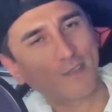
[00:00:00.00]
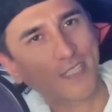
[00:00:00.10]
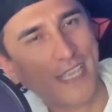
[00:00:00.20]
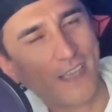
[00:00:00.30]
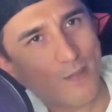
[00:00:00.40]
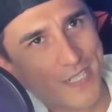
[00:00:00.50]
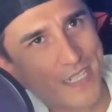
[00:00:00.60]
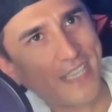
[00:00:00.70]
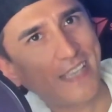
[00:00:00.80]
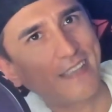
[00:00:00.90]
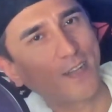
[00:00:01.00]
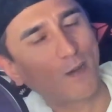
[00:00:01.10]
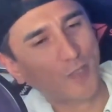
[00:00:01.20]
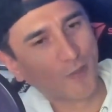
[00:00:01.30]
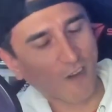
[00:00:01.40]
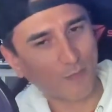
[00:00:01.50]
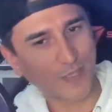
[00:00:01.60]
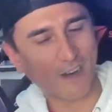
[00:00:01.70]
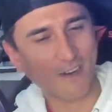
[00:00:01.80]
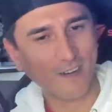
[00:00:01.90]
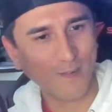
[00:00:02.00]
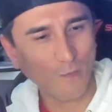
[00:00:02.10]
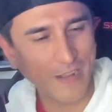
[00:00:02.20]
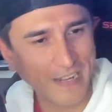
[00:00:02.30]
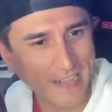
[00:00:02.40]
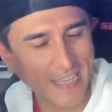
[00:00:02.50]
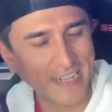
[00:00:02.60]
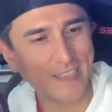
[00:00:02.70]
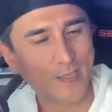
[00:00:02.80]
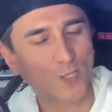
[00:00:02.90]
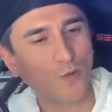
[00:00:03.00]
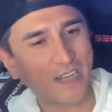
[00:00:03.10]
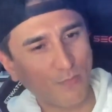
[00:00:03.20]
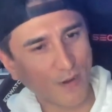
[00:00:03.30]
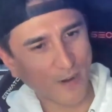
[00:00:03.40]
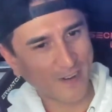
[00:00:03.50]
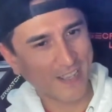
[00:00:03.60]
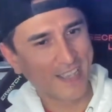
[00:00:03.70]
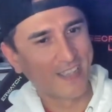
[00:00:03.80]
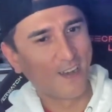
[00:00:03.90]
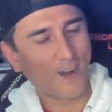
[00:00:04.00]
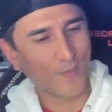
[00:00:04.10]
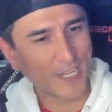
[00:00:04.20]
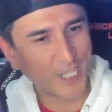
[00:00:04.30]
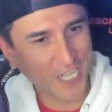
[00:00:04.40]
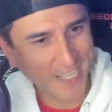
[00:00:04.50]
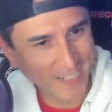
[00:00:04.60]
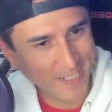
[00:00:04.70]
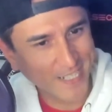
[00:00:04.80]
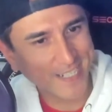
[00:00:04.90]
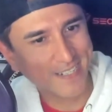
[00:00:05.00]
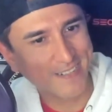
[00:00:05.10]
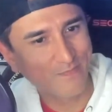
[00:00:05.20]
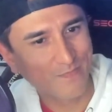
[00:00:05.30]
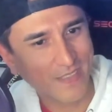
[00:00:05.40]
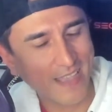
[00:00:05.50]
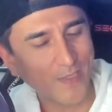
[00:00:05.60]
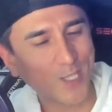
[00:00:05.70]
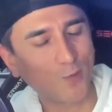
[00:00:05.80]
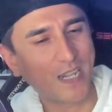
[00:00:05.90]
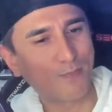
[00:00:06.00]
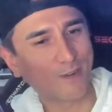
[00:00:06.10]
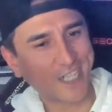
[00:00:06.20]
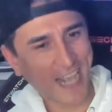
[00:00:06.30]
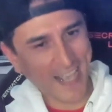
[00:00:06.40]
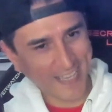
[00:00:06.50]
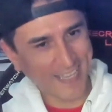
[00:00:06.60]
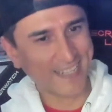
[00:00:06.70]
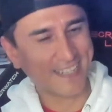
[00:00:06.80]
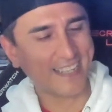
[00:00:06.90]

TLC, No Scrubs era, when they did the Tweety Bird on the jeans and the Tweety Bird jacket.